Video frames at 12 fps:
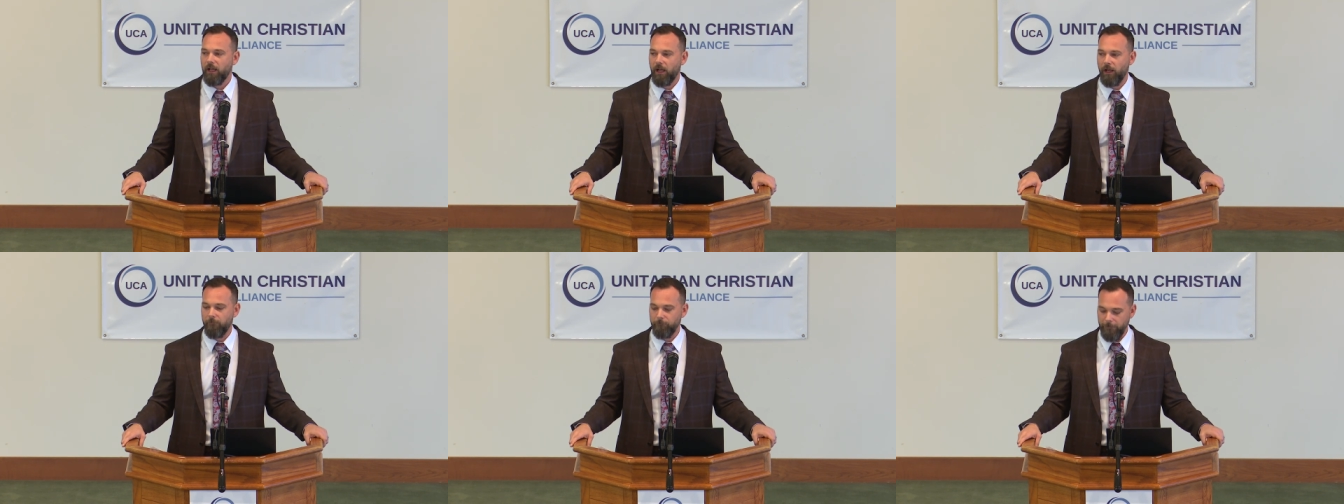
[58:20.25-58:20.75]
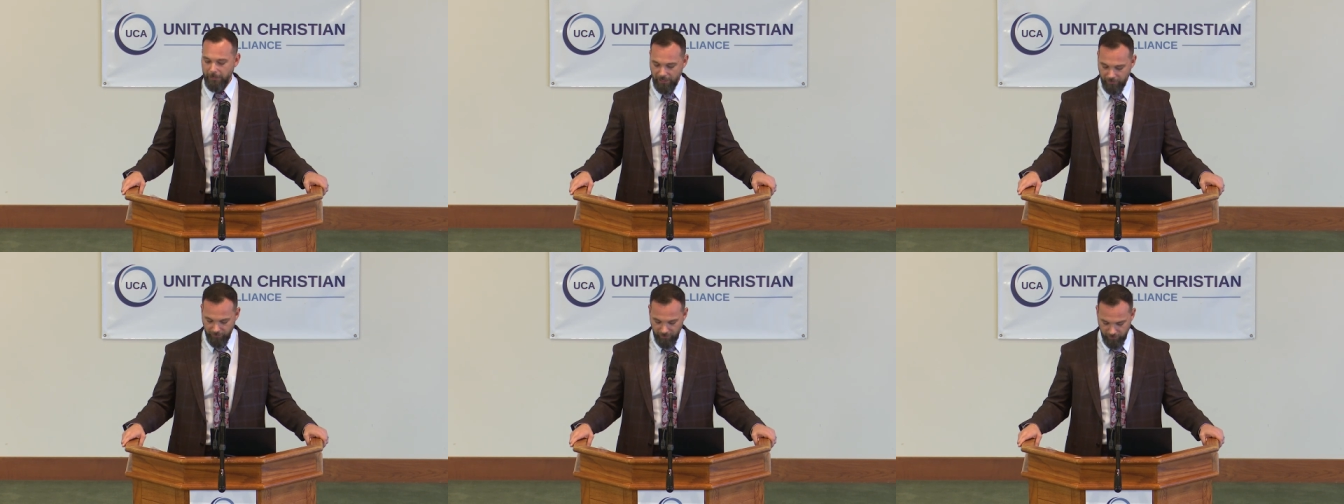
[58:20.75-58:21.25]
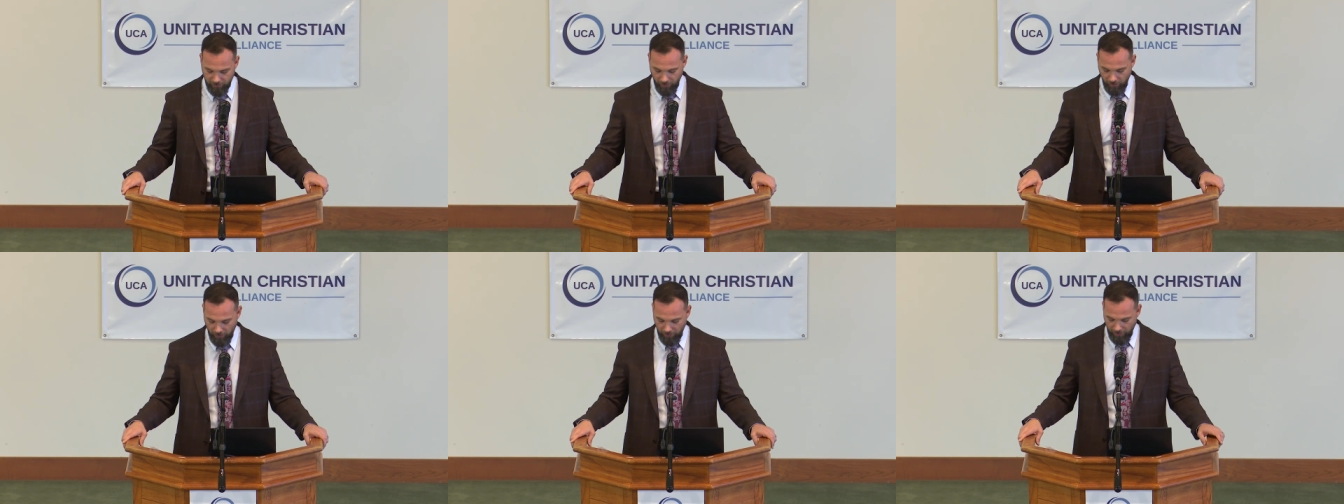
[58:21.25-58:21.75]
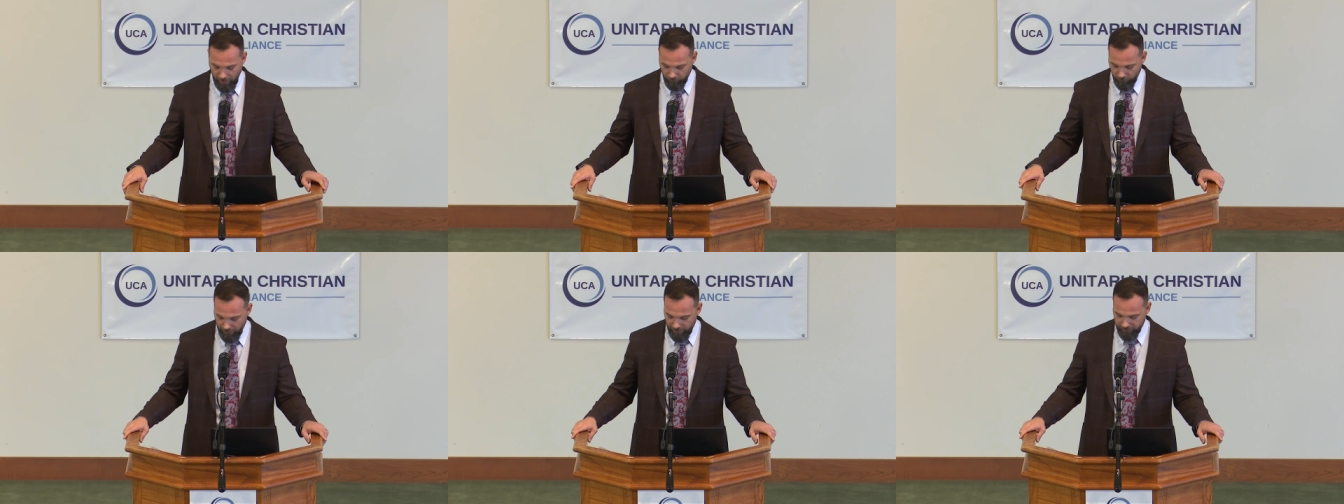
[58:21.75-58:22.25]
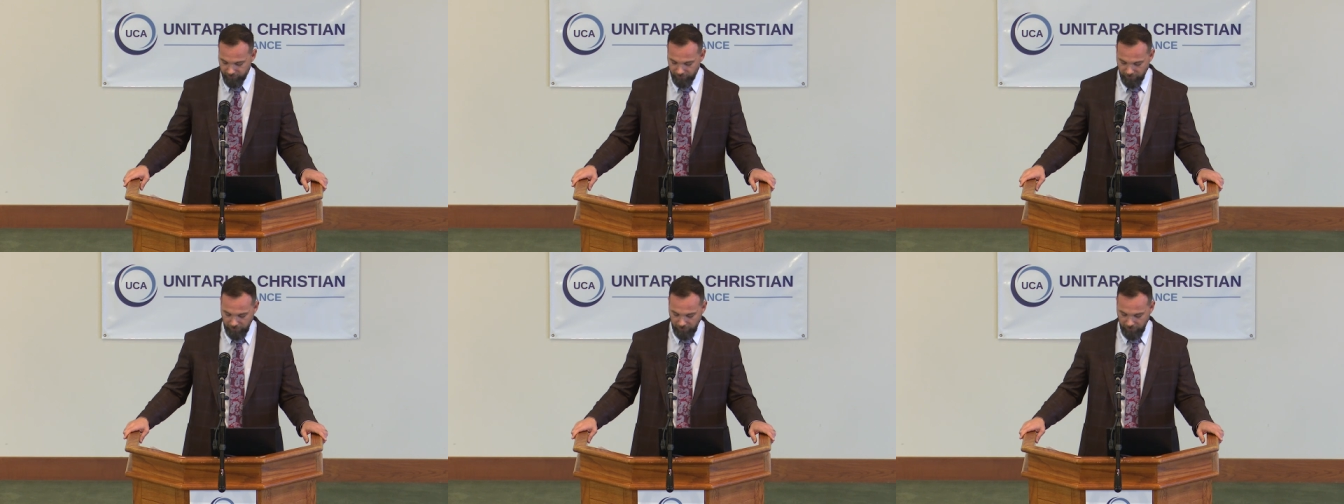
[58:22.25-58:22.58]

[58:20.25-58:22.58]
Um, and then uh, I read,